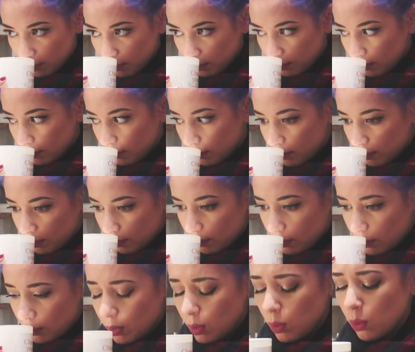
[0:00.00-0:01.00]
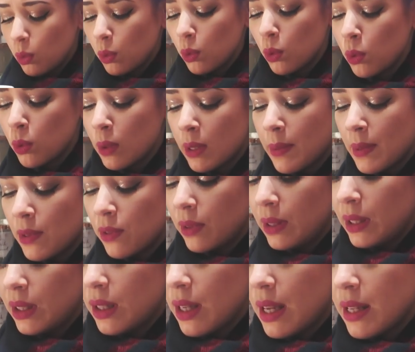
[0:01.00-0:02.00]
Ooh, it's
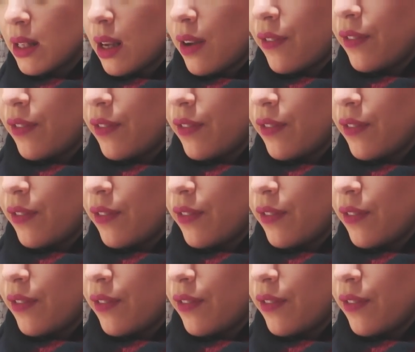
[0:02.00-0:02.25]
really nice.